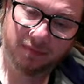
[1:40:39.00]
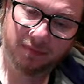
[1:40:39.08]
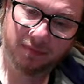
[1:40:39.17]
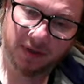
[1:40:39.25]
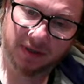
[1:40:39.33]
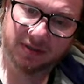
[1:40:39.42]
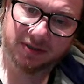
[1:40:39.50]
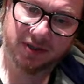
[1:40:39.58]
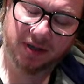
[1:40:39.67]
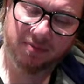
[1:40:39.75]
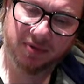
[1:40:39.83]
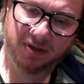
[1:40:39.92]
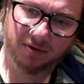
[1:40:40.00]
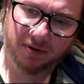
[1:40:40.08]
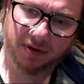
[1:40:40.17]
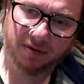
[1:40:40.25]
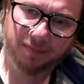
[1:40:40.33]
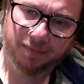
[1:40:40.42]
it's the
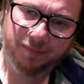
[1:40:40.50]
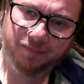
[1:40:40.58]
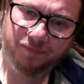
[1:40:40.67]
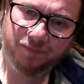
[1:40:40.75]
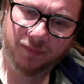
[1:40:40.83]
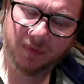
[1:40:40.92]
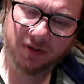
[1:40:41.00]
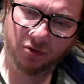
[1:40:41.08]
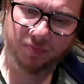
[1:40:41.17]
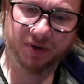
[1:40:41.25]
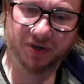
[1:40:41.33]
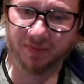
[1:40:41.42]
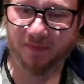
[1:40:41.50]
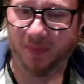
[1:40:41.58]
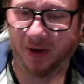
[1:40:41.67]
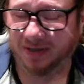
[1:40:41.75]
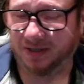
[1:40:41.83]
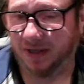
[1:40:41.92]
material. So bishop
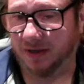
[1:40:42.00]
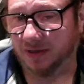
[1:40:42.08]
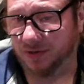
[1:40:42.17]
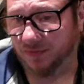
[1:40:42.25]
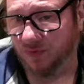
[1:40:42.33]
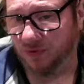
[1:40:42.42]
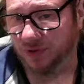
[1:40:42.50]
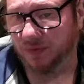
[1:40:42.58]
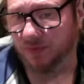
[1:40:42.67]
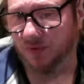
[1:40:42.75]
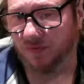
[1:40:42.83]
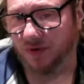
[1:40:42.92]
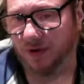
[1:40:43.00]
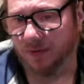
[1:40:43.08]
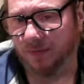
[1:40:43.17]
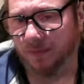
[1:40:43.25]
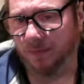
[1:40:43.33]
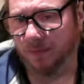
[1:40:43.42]
must take. It's a forcing move, right?
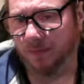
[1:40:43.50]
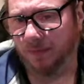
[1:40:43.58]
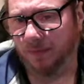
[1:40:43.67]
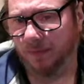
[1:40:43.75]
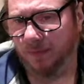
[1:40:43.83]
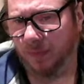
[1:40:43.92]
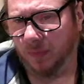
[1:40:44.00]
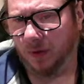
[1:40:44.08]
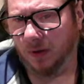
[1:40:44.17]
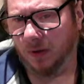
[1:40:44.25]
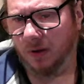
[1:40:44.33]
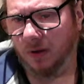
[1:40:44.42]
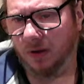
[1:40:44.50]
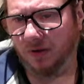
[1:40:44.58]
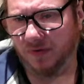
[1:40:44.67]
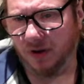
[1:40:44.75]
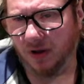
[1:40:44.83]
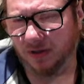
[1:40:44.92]
If
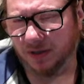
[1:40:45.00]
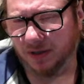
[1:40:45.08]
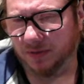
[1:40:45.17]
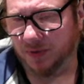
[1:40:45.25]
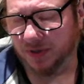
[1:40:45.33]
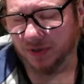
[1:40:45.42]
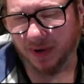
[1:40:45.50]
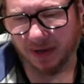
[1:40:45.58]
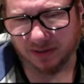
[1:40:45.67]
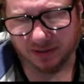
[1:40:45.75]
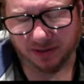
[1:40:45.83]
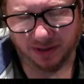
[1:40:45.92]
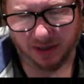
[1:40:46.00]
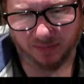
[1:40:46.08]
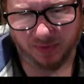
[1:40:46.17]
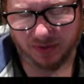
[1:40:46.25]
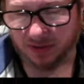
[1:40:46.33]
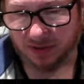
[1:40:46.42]
knight takes, bishop has to take
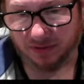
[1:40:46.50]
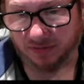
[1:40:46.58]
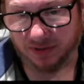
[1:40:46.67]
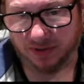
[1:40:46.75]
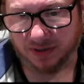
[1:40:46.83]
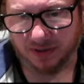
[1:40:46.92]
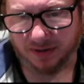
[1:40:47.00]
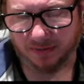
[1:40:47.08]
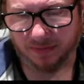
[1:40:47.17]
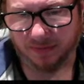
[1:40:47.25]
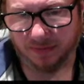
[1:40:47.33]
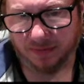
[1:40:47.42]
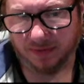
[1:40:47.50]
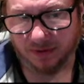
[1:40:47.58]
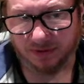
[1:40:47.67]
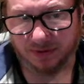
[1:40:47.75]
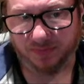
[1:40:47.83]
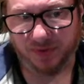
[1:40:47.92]
because there is a
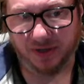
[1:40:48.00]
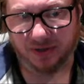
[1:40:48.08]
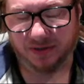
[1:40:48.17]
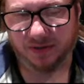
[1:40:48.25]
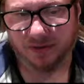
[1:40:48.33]
there's a piece.